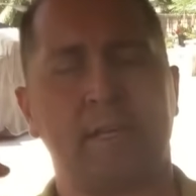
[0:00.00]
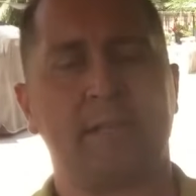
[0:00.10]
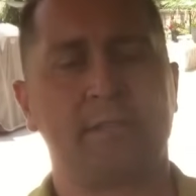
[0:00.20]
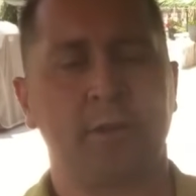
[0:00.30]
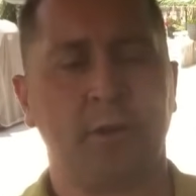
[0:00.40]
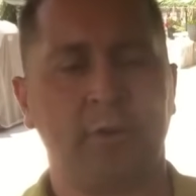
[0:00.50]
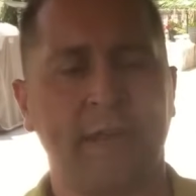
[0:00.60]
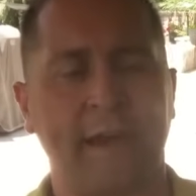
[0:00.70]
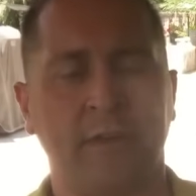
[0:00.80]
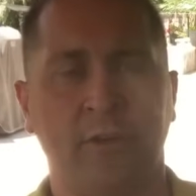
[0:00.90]
so
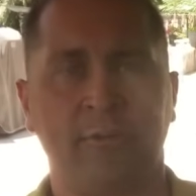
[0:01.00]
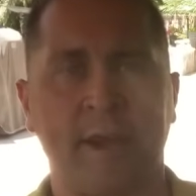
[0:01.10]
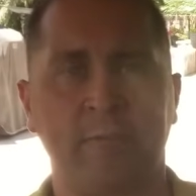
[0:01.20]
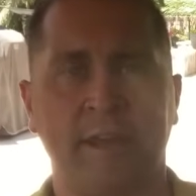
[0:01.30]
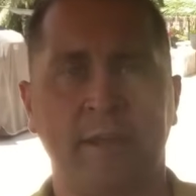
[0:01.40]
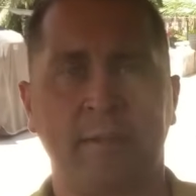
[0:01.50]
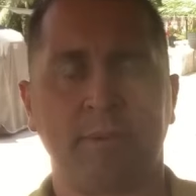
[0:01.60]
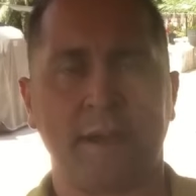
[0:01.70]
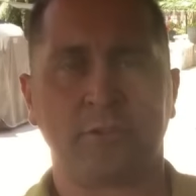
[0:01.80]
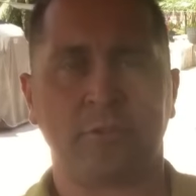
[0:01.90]
yeah, go to Red Week, pay your